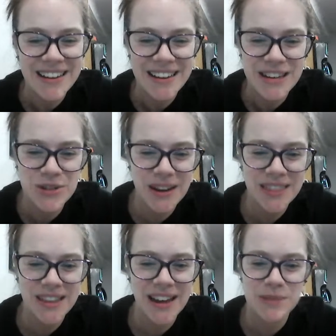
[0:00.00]
enjoying
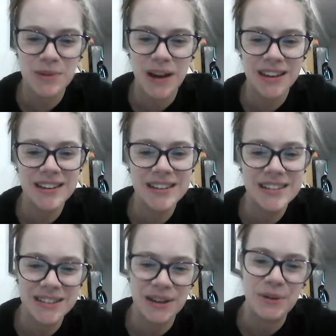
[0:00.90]
the nice weather.
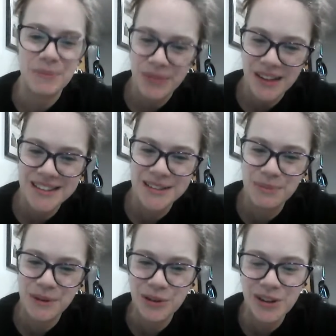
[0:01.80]
So that's
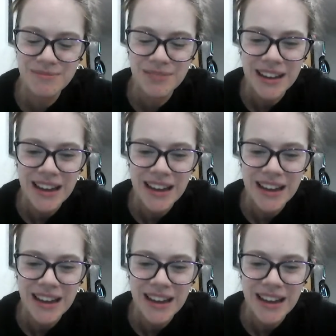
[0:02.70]
super cool.